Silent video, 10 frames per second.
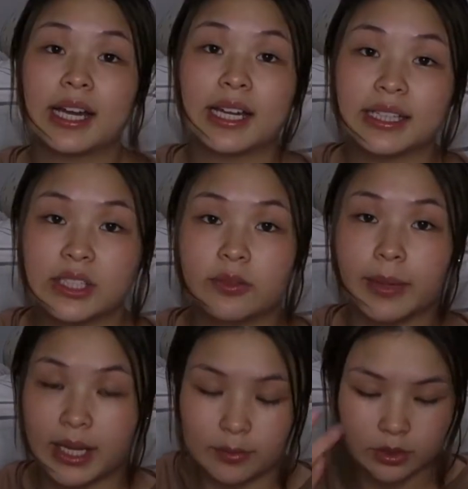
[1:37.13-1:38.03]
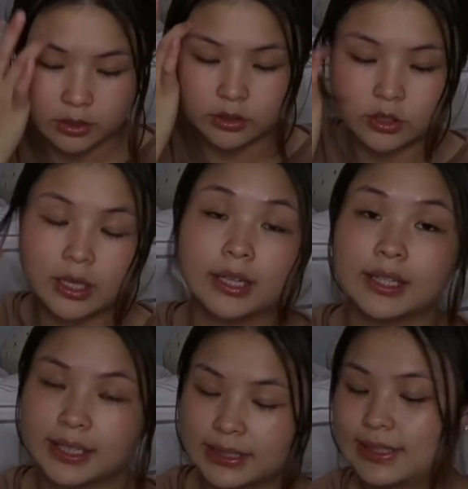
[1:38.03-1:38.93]
I got these from Amazon, so I'll
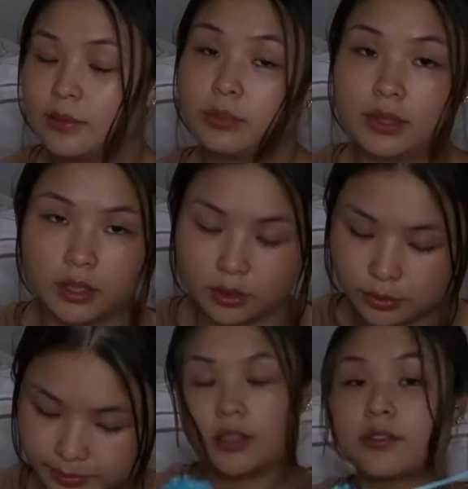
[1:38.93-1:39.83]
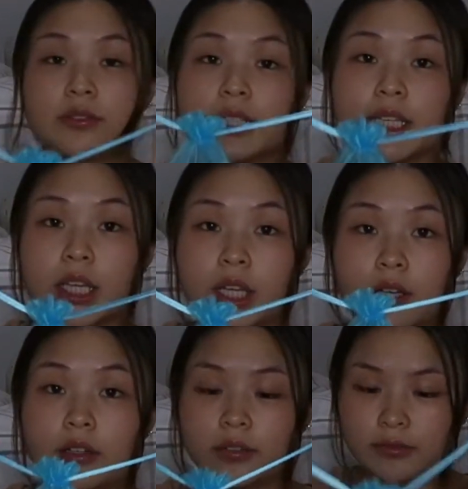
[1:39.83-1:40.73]
link it down below. It's really
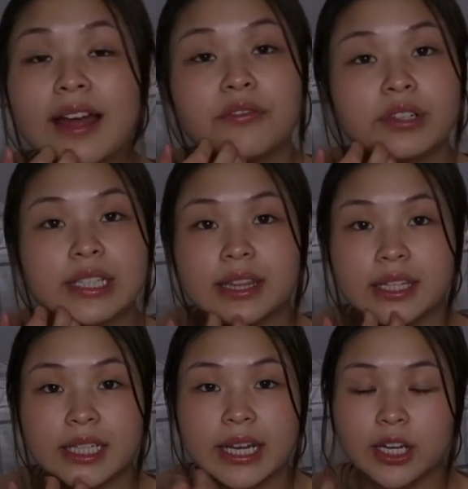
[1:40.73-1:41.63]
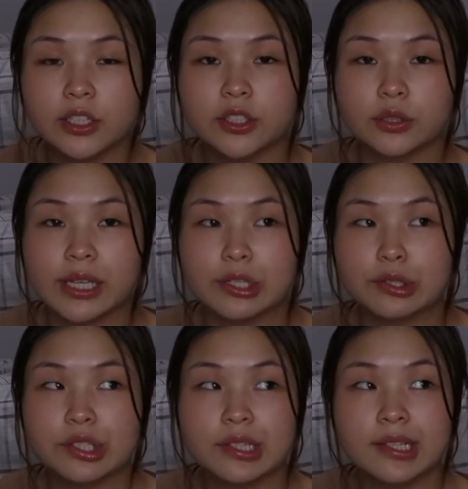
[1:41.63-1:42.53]
cute. I have really thin hair, so like
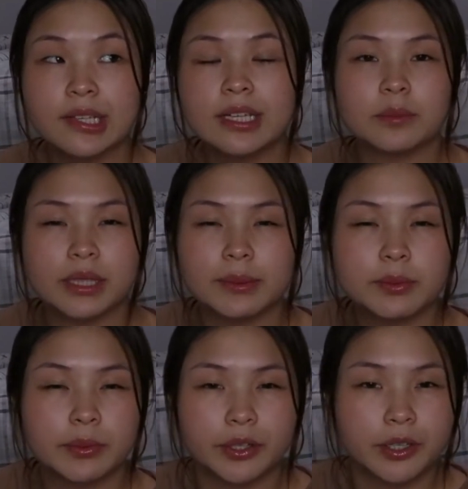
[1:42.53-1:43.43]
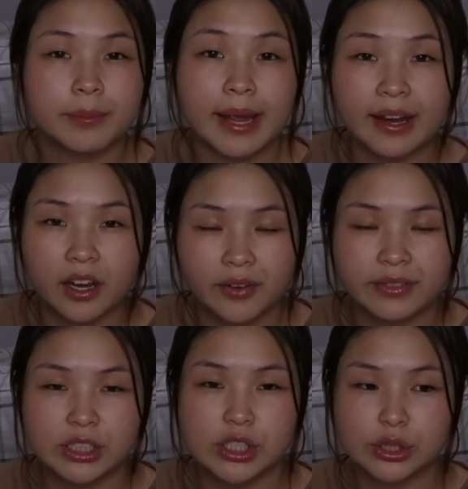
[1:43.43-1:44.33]
usually some clips will hurt my hair if
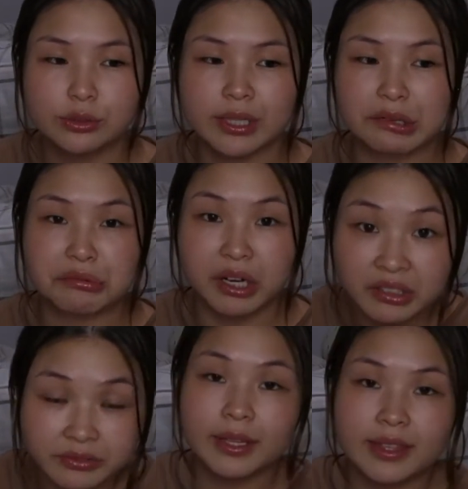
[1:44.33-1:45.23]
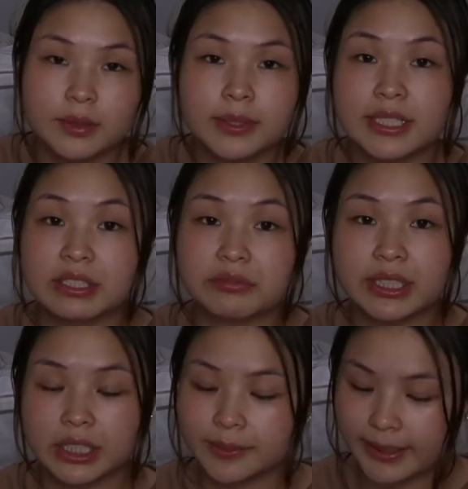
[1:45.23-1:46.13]
it's too like rough, but this one doesn't
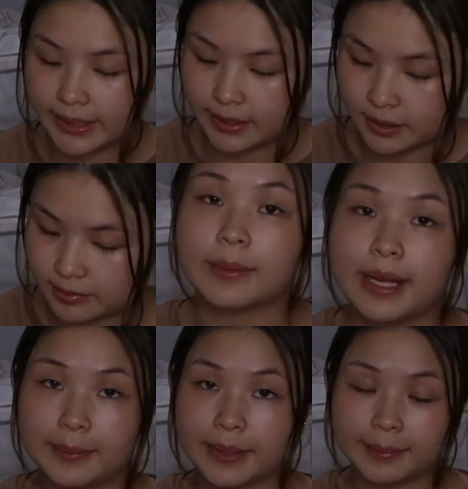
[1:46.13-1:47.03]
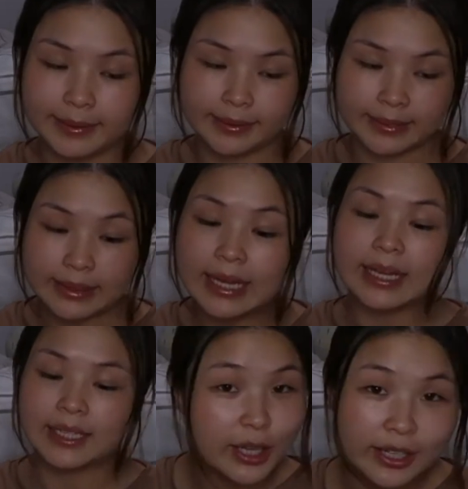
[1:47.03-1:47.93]
really hurt my hair. So I'm happy about
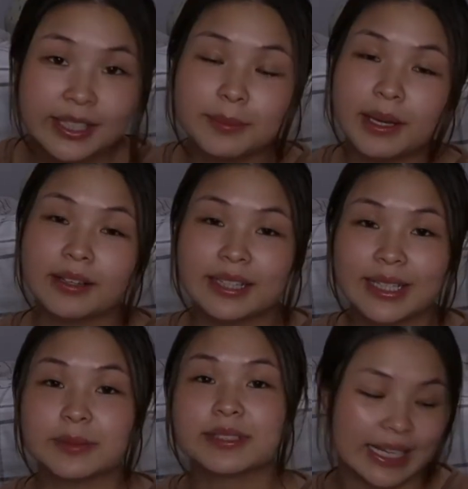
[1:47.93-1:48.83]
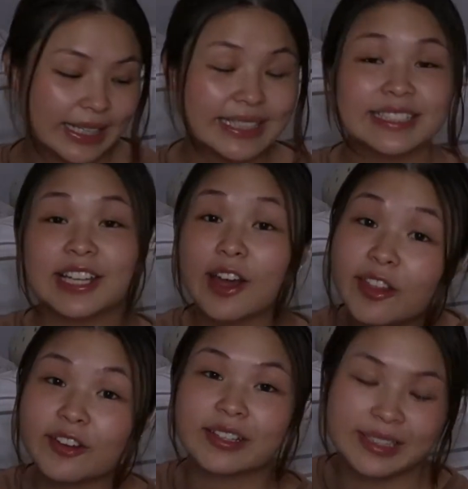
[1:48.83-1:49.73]
that. Talking about clips, I got these
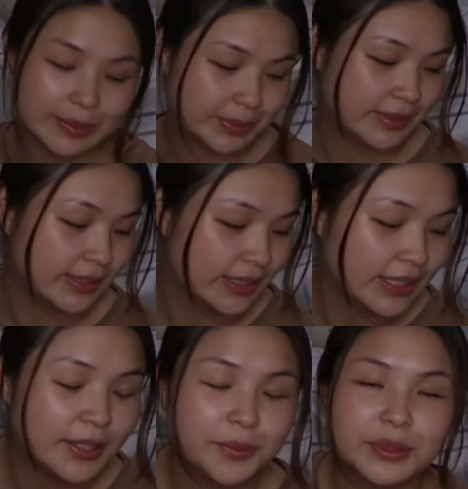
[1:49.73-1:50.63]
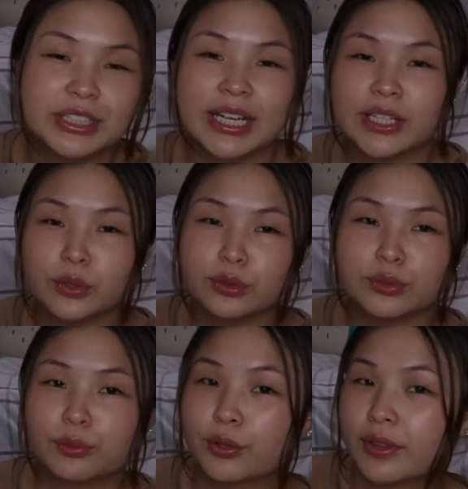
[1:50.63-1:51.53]
other clips which I use
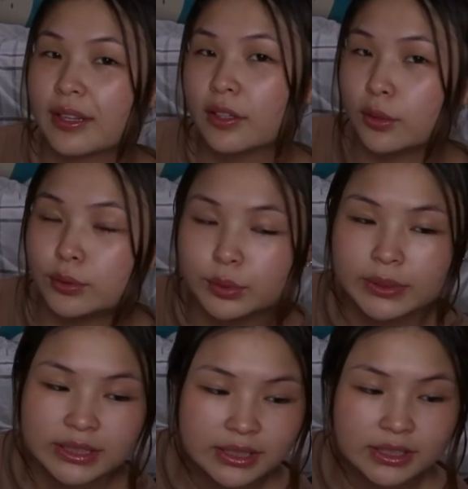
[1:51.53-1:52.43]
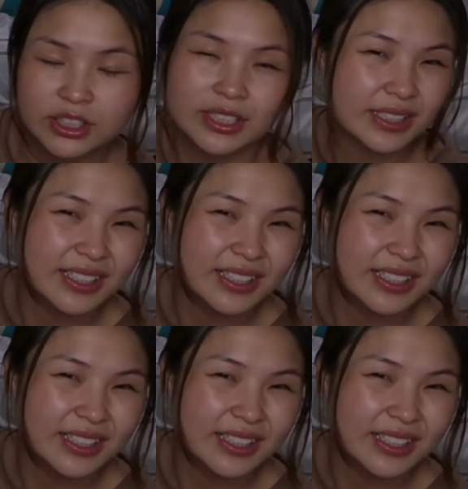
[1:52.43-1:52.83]
more than the gold ones just